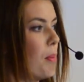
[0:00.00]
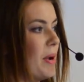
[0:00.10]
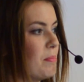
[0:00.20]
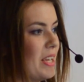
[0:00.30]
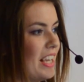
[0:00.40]

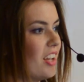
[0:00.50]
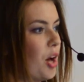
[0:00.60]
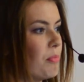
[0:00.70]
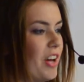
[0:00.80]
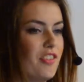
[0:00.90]
by picking
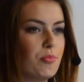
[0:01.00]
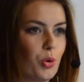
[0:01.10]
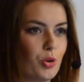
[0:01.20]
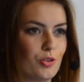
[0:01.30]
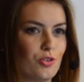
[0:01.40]
up that
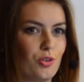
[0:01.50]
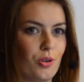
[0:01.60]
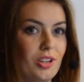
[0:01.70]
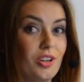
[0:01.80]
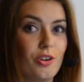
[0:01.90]
remote
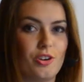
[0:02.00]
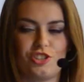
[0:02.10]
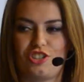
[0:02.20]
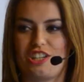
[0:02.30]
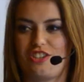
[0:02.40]
control or
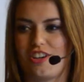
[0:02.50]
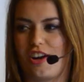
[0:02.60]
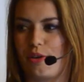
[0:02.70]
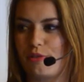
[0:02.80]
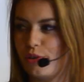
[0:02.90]
changing
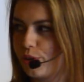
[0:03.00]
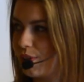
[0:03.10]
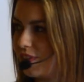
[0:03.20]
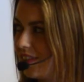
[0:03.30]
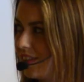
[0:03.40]
our
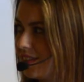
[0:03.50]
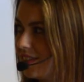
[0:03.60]
focus?